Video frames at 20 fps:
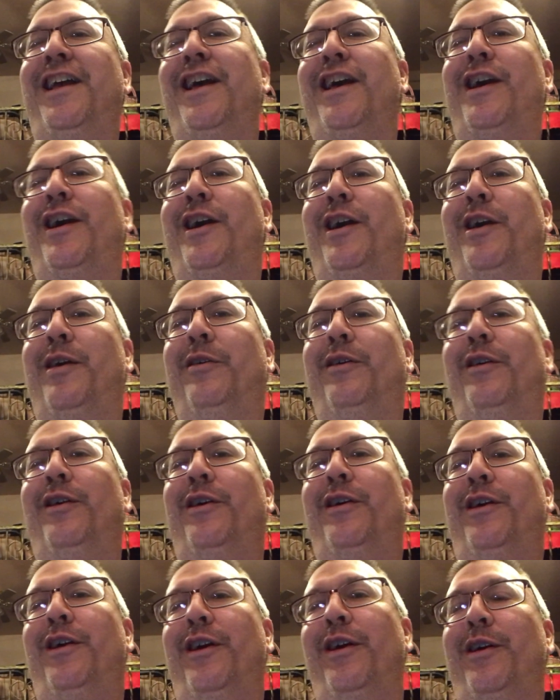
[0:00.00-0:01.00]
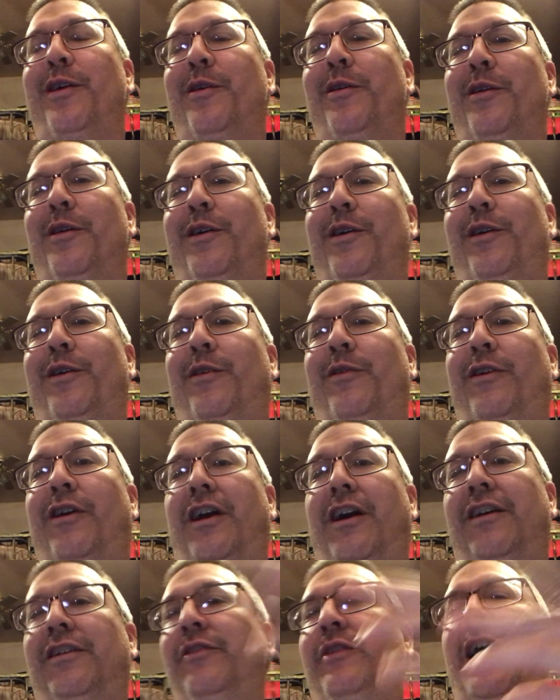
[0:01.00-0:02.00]
uh, or
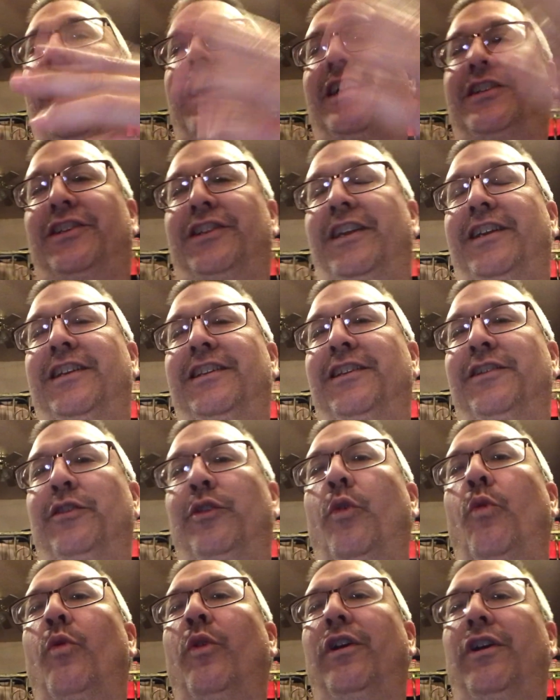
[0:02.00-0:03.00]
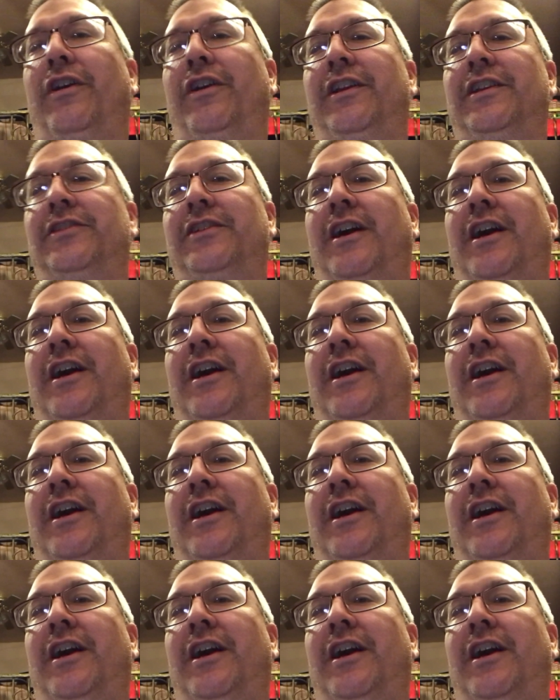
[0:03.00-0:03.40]
actually, the word is